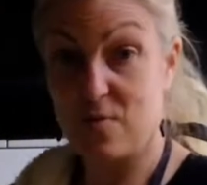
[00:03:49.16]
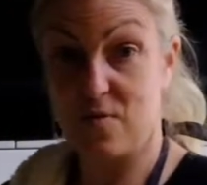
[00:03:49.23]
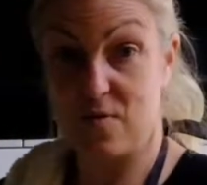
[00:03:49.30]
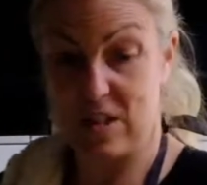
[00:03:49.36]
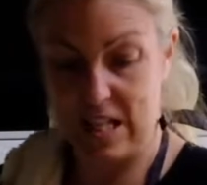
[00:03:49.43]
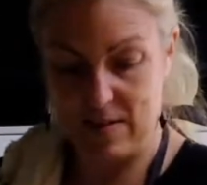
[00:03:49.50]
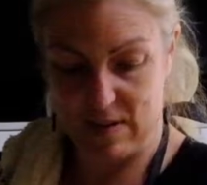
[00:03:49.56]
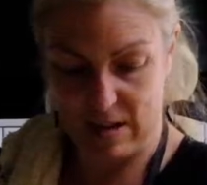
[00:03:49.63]

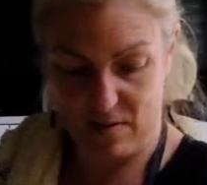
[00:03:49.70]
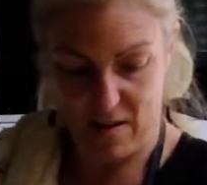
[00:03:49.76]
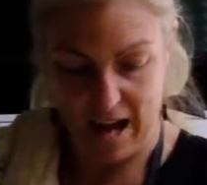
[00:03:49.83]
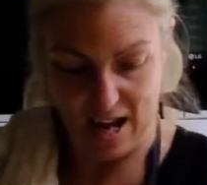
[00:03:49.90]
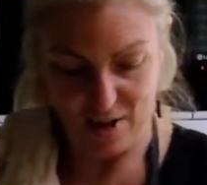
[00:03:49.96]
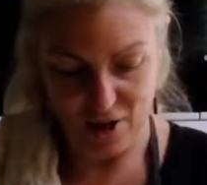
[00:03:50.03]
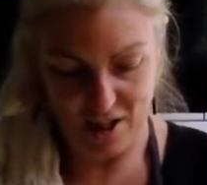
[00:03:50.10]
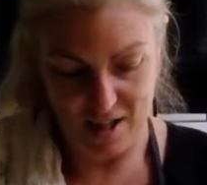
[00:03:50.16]
TV
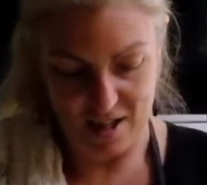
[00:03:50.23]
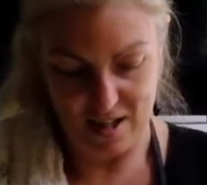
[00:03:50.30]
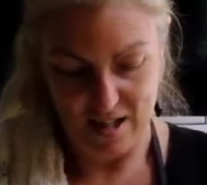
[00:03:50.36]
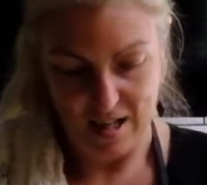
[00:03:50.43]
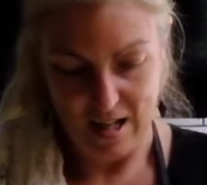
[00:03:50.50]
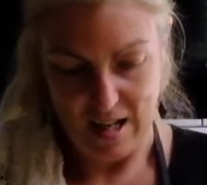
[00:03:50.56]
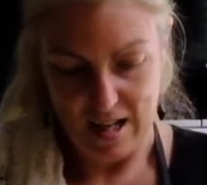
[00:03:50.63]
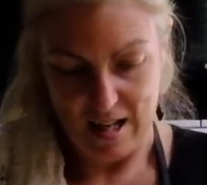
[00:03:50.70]
fashion
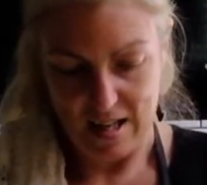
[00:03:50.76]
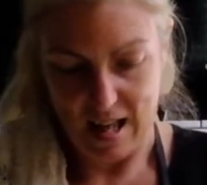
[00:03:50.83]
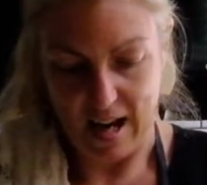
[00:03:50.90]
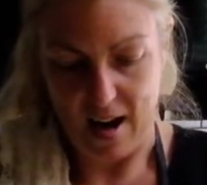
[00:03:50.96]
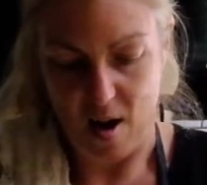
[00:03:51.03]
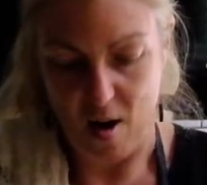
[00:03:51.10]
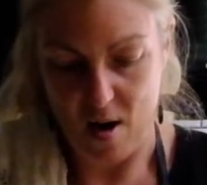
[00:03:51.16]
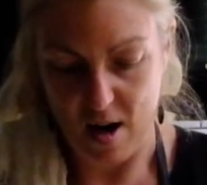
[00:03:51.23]
that
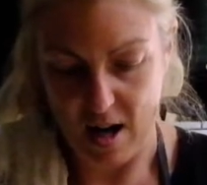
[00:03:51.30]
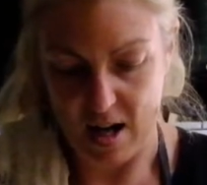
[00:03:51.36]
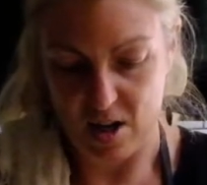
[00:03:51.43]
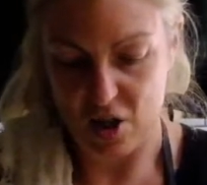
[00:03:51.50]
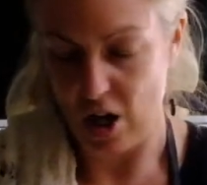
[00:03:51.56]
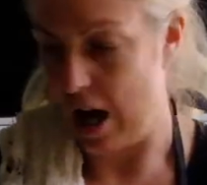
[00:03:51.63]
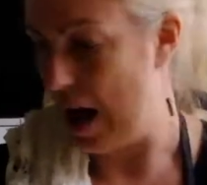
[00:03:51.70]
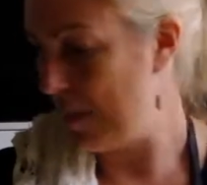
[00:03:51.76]
I already
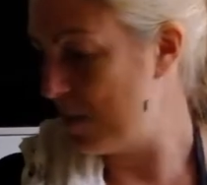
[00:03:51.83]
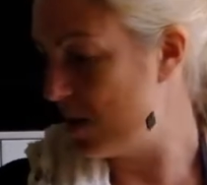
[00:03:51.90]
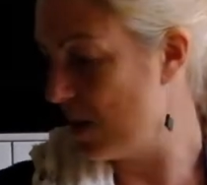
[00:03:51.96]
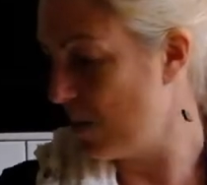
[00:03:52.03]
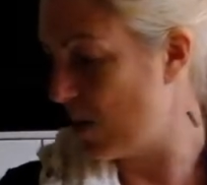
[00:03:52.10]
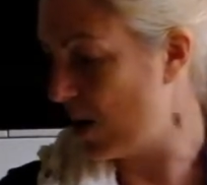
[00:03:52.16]
chopped, and we're